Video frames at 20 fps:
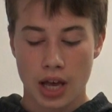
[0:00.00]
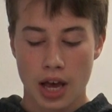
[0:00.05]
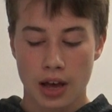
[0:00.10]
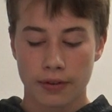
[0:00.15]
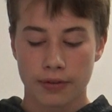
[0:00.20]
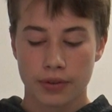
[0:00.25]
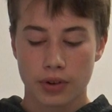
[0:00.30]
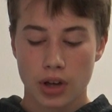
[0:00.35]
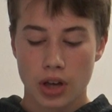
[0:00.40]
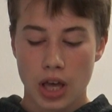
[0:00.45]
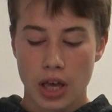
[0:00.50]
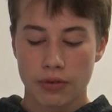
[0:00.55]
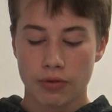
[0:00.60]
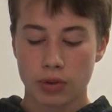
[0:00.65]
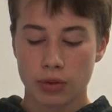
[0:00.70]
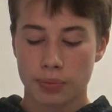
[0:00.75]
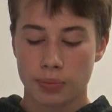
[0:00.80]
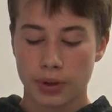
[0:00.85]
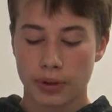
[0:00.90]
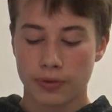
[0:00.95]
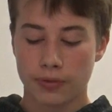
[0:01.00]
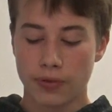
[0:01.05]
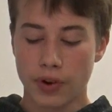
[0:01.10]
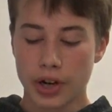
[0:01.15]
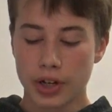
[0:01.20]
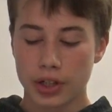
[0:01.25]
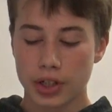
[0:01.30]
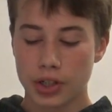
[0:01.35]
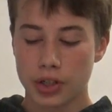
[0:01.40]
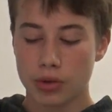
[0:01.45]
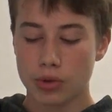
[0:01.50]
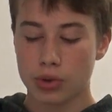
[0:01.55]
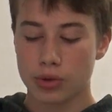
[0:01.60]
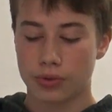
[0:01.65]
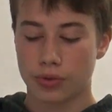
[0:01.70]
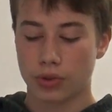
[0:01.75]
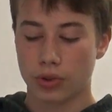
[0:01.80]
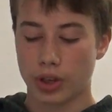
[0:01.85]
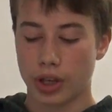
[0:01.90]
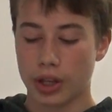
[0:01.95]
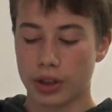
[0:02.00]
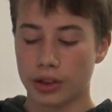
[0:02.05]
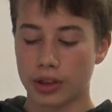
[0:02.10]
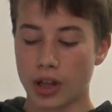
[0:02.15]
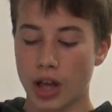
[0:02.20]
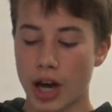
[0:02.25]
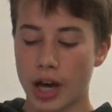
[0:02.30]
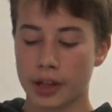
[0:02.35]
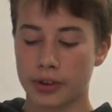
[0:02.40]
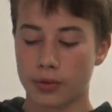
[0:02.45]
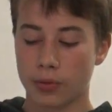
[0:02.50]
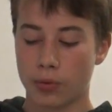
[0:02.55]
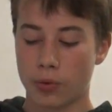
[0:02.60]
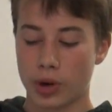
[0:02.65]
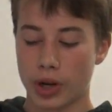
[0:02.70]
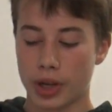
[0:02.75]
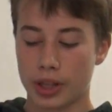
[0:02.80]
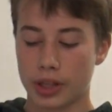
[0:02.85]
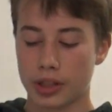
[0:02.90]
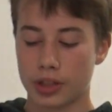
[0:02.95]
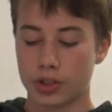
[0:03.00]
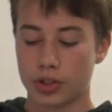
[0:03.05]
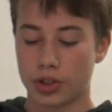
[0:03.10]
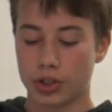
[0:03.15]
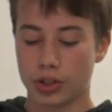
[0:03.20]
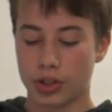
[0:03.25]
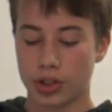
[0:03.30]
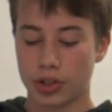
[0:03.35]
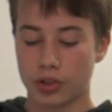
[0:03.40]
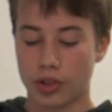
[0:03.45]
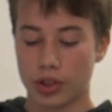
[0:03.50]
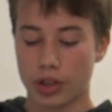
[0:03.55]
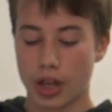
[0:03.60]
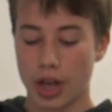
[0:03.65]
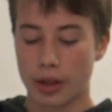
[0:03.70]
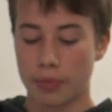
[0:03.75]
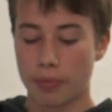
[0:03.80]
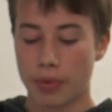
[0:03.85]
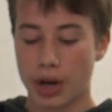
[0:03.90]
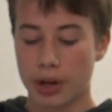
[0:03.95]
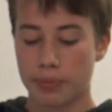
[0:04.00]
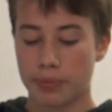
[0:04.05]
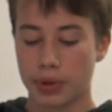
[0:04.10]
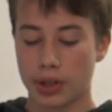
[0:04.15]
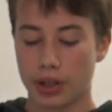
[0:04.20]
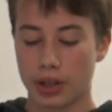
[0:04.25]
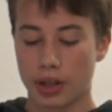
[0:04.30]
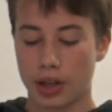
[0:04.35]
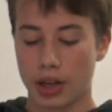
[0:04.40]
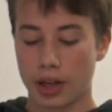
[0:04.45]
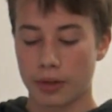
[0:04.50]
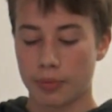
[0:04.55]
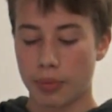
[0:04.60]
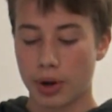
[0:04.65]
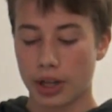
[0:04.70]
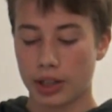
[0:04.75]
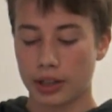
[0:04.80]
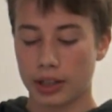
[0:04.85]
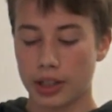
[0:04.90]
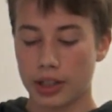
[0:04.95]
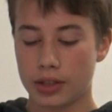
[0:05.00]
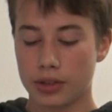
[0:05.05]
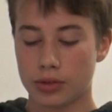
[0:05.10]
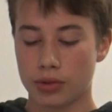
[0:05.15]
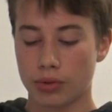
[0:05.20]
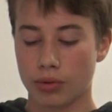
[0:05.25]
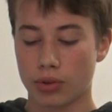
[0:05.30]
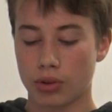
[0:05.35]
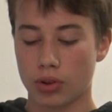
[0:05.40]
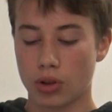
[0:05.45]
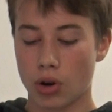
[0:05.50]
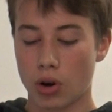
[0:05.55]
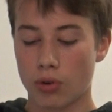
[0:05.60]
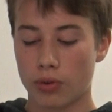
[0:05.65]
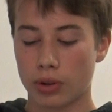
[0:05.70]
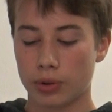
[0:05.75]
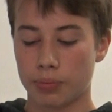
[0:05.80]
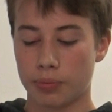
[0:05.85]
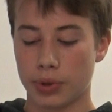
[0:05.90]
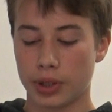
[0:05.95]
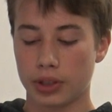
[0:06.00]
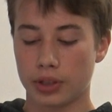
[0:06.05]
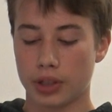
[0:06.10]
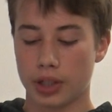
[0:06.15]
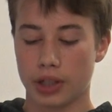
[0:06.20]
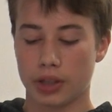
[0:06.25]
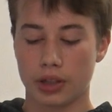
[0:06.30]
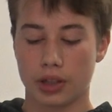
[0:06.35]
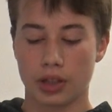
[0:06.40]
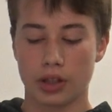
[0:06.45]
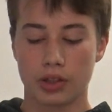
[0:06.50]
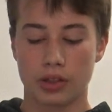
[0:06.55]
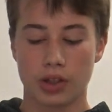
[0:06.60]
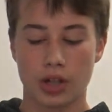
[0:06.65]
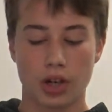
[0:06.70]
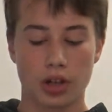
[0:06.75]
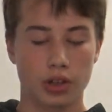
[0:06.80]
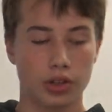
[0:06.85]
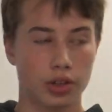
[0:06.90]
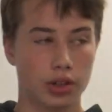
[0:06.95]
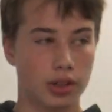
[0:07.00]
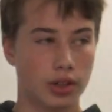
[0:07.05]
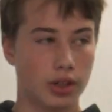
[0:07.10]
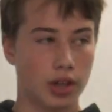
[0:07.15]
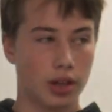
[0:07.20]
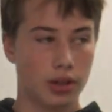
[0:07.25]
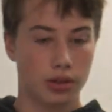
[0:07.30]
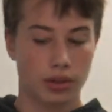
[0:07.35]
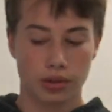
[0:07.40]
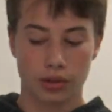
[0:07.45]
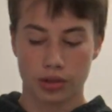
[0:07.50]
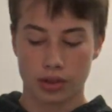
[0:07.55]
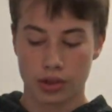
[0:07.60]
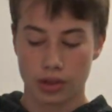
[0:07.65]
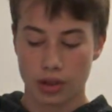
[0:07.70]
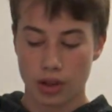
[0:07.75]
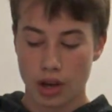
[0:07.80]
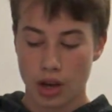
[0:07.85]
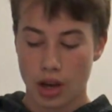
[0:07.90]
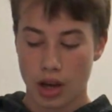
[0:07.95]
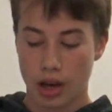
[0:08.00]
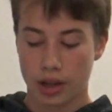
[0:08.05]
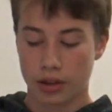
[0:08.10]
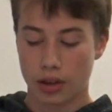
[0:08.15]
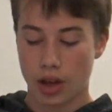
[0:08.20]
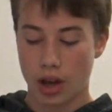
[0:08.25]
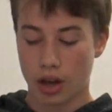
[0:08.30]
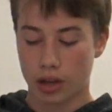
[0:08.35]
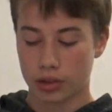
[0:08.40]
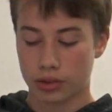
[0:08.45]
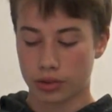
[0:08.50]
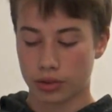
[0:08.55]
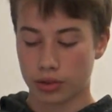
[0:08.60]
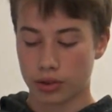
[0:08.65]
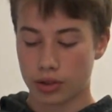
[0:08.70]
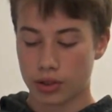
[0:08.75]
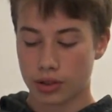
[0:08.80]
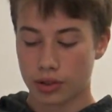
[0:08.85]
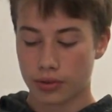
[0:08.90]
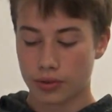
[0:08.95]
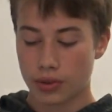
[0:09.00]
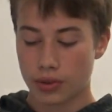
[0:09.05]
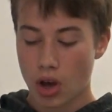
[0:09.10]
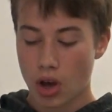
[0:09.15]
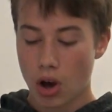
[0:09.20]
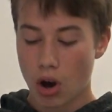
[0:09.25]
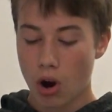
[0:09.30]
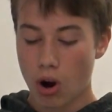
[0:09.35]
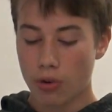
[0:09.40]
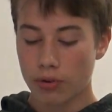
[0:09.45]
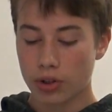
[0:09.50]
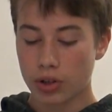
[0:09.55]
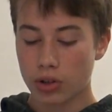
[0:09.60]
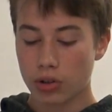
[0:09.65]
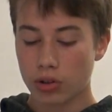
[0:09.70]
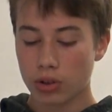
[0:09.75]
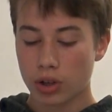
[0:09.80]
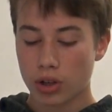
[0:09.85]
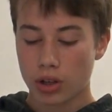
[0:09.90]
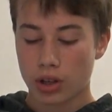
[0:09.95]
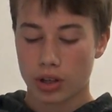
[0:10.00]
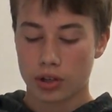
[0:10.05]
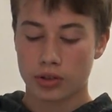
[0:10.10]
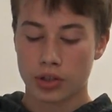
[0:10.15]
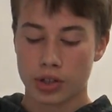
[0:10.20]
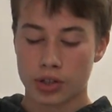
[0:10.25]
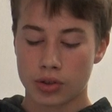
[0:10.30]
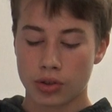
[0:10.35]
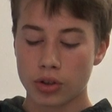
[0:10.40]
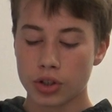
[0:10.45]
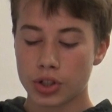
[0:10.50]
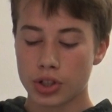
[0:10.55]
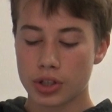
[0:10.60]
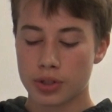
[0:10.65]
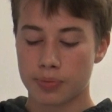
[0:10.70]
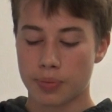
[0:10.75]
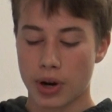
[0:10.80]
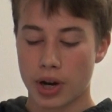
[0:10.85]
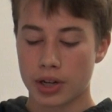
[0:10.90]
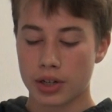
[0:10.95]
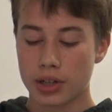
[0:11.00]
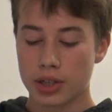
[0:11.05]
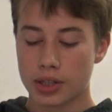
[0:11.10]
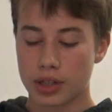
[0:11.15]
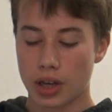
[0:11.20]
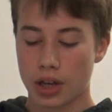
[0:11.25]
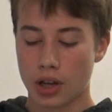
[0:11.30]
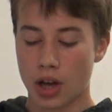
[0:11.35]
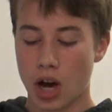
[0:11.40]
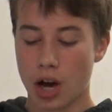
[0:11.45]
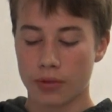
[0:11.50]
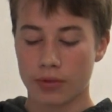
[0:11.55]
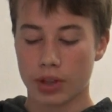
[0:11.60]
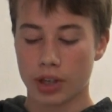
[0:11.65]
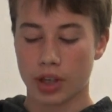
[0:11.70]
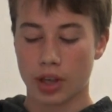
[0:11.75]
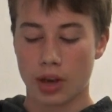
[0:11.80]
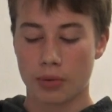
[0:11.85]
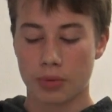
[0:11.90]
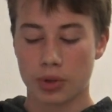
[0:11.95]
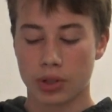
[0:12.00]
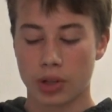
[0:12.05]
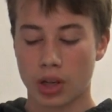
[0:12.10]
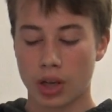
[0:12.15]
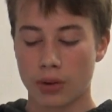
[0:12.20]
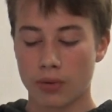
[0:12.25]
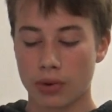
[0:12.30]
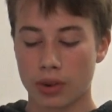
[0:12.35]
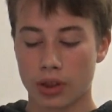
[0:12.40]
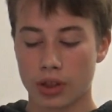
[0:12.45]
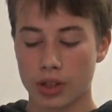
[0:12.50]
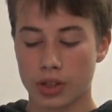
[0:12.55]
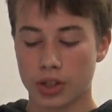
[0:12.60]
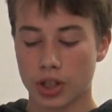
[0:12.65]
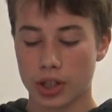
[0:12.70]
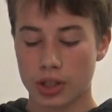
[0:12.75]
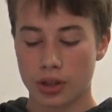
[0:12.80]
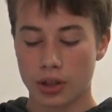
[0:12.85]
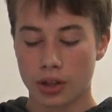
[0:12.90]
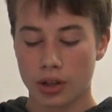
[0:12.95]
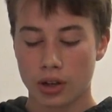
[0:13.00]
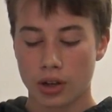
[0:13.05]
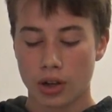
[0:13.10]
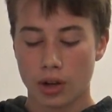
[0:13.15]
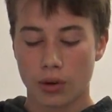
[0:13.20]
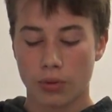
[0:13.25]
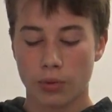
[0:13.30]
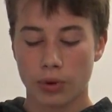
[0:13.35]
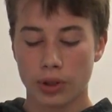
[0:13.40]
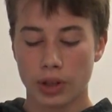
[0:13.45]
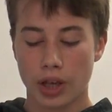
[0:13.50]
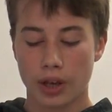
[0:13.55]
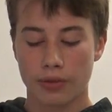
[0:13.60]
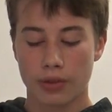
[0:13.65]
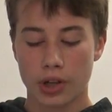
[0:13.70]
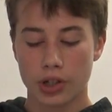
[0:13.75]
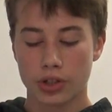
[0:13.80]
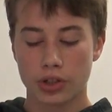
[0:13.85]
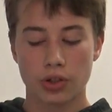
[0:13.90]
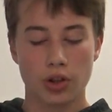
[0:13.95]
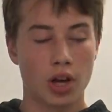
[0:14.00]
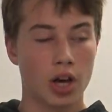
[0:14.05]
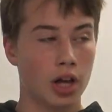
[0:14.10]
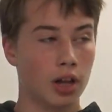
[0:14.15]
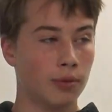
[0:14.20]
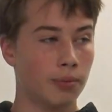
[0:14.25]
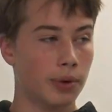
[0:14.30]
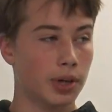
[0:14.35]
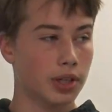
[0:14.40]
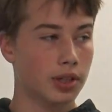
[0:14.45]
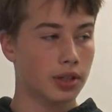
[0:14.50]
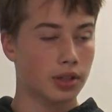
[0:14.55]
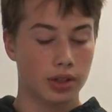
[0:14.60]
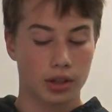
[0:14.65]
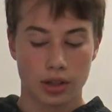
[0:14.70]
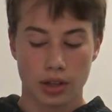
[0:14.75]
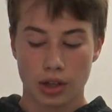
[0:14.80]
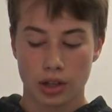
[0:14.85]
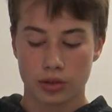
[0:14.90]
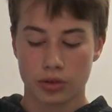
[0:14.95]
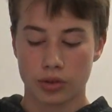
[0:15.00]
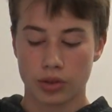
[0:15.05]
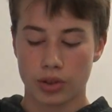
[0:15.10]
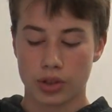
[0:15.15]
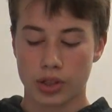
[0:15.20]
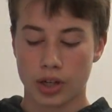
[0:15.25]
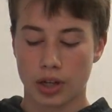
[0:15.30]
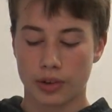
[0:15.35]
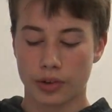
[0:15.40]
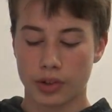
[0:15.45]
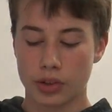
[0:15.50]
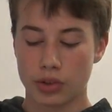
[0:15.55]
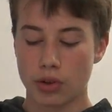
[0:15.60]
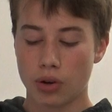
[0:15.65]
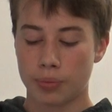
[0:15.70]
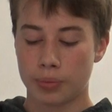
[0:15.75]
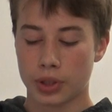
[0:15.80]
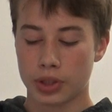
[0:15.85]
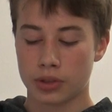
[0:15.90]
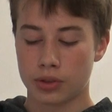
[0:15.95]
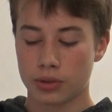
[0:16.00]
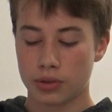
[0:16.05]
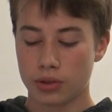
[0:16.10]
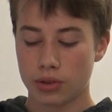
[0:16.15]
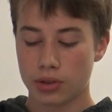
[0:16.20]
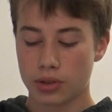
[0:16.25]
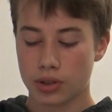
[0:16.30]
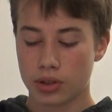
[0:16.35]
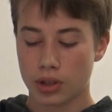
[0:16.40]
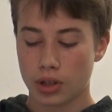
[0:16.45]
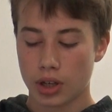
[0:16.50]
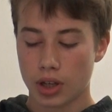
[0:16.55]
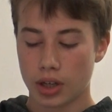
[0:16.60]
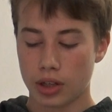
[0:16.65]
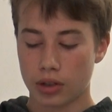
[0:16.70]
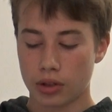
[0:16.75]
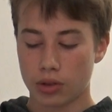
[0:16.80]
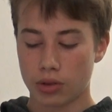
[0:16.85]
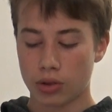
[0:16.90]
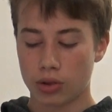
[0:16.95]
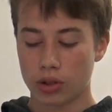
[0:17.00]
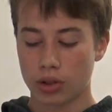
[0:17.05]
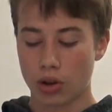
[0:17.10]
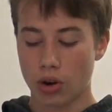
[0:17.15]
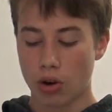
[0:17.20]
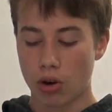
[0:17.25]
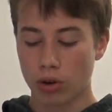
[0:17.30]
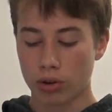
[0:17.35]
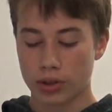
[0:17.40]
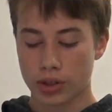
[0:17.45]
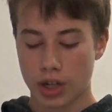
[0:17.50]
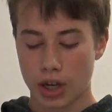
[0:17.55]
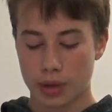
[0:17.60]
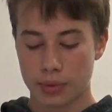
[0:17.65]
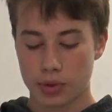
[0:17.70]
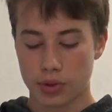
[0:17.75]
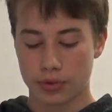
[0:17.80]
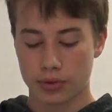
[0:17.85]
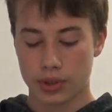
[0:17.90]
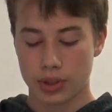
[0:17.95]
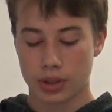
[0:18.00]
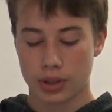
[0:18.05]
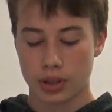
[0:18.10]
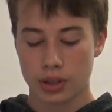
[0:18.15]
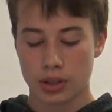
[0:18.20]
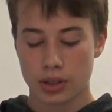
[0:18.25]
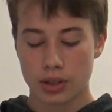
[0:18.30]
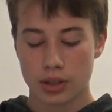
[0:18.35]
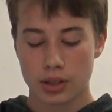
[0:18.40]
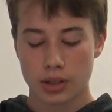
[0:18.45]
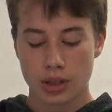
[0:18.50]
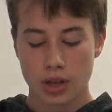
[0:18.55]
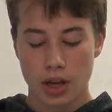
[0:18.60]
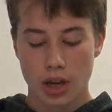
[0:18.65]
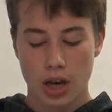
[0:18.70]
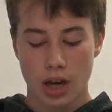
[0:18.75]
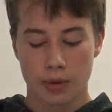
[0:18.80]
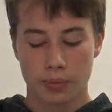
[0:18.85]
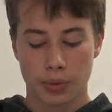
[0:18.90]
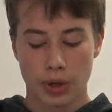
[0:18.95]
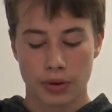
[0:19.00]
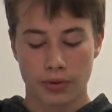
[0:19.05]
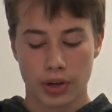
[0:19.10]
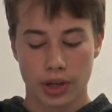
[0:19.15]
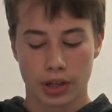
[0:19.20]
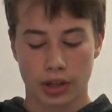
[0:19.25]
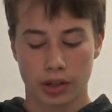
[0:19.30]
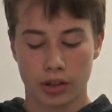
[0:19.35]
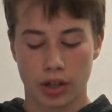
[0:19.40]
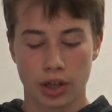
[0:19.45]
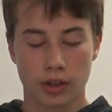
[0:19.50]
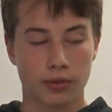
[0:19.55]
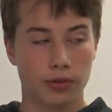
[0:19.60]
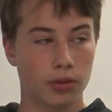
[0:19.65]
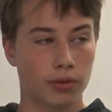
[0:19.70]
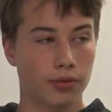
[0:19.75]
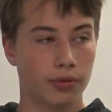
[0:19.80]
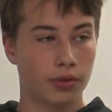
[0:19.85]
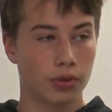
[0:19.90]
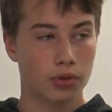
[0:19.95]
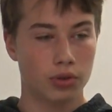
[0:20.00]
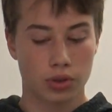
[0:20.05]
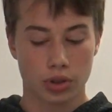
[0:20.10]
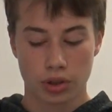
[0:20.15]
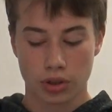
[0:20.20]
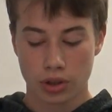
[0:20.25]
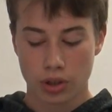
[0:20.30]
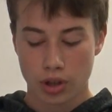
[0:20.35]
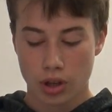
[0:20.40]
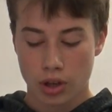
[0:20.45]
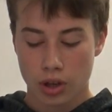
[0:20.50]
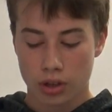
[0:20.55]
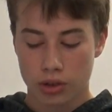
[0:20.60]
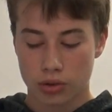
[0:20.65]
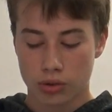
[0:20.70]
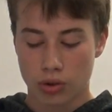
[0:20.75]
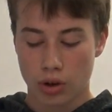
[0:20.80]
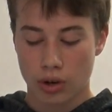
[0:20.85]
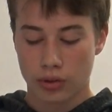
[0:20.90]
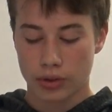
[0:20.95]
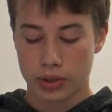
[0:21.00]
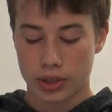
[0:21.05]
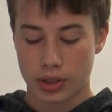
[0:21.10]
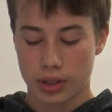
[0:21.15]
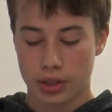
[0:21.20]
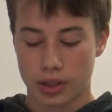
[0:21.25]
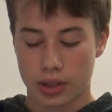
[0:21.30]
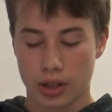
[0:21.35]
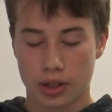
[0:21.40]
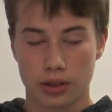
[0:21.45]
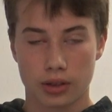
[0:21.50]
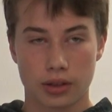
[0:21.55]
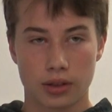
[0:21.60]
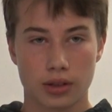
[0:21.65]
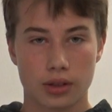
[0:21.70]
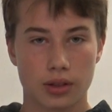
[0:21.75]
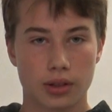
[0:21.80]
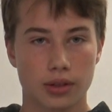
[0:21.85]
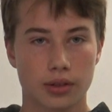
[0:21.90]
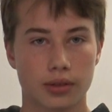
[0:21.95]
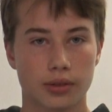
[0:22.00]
have would be very useful in lightweight engineering and might lead to novel built-in intelligent sensors and actors. Overall, researching spiders and how they communicate with each other will eventually help us to discover new opportunities in curing all types of diseases and provide a grateful future to our descendants.